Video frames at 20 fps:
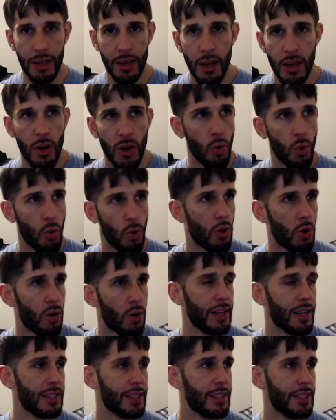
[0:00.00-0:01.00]
or a
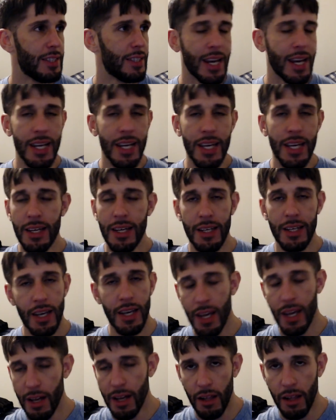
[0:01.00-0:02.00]
Danny
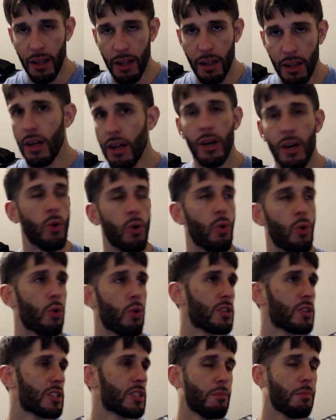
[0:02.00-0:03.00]
Cannell or
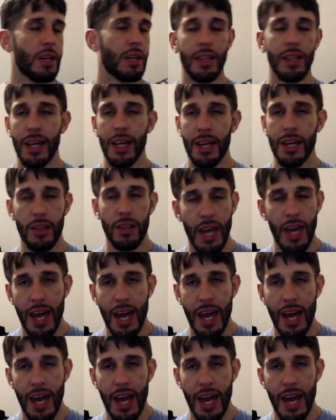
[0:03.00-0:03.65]
somebody like that.